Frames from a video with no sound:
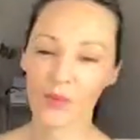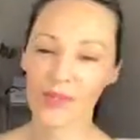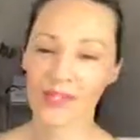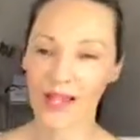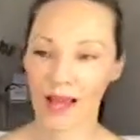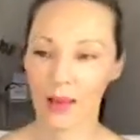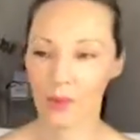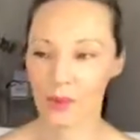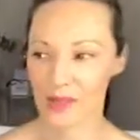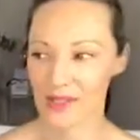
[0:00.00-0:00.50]
was
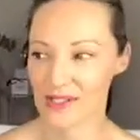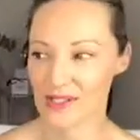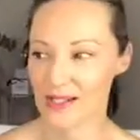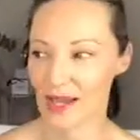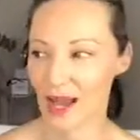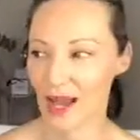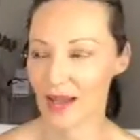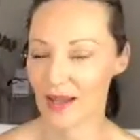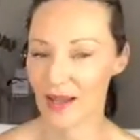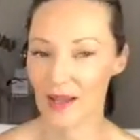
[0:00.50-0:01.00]
able to
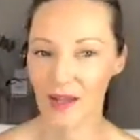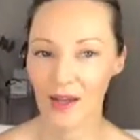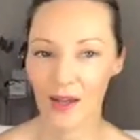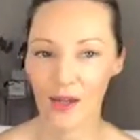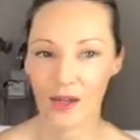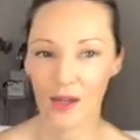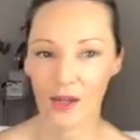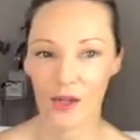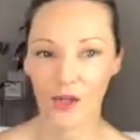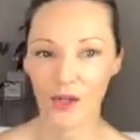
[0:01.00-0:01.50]
say,
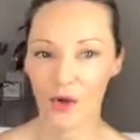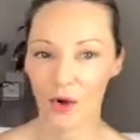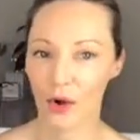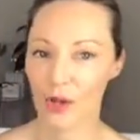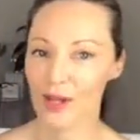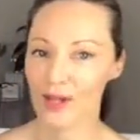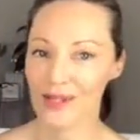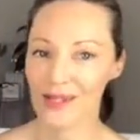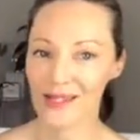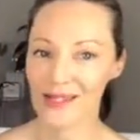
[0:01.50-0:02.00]
you know,
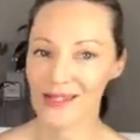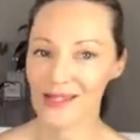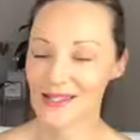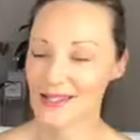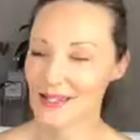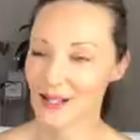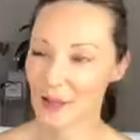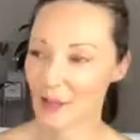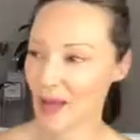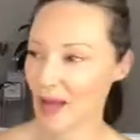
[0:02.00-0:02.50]
this
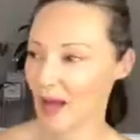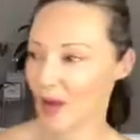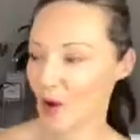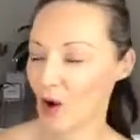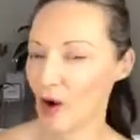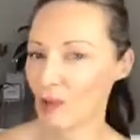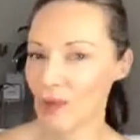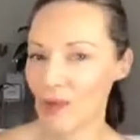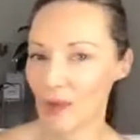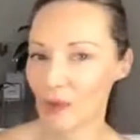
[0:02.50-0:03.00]
isn't about
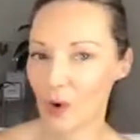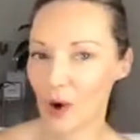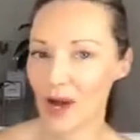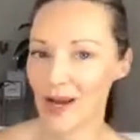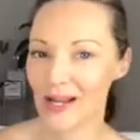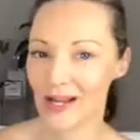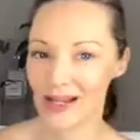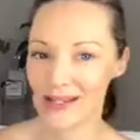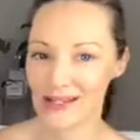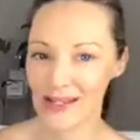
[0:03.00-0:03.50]

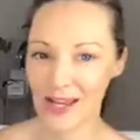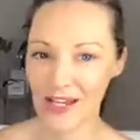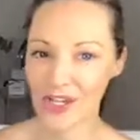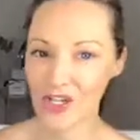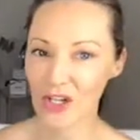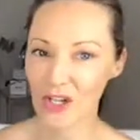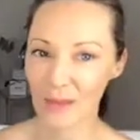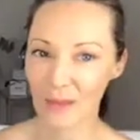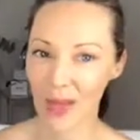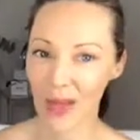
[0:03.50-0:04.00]
copywriting, it's
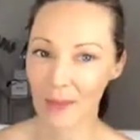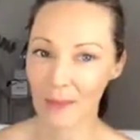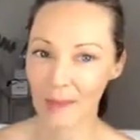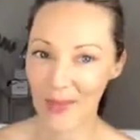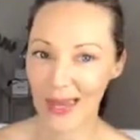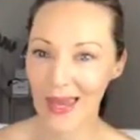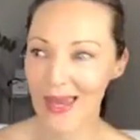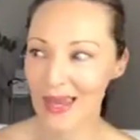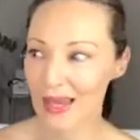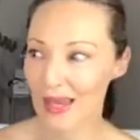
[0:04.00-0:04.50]
actually about
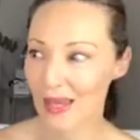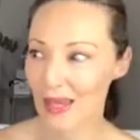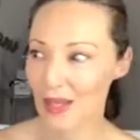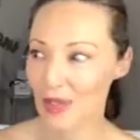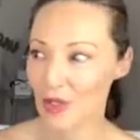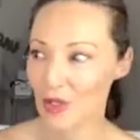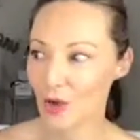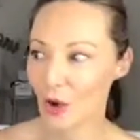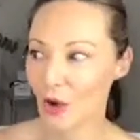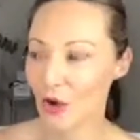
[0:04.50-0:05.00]
me,
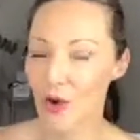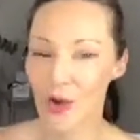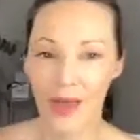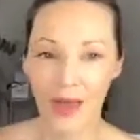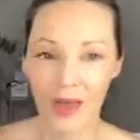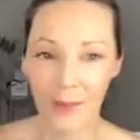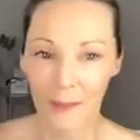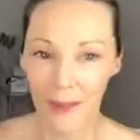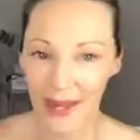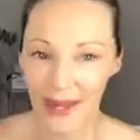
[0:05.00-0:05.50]
you know,
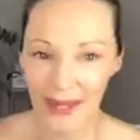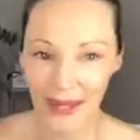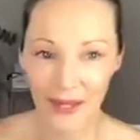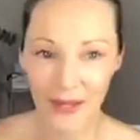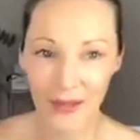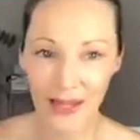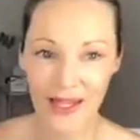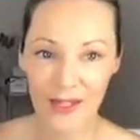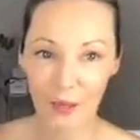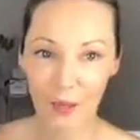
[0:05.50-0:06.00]

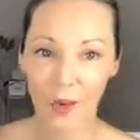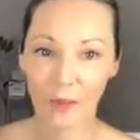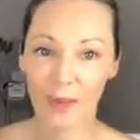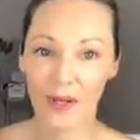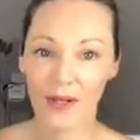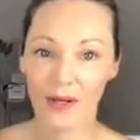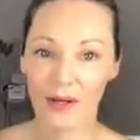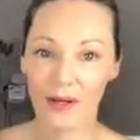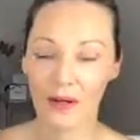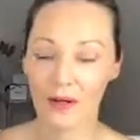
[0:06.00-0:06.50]
making these
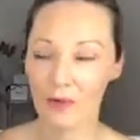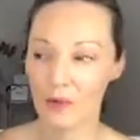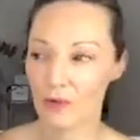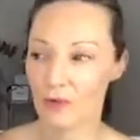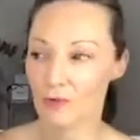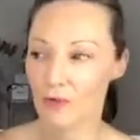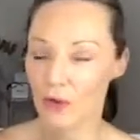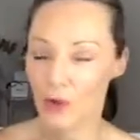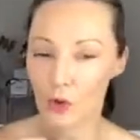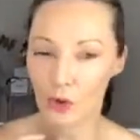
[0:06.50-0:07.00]
women
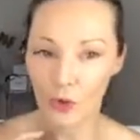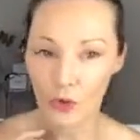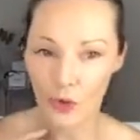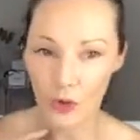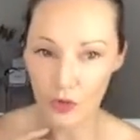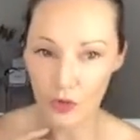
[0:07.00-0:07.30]
feel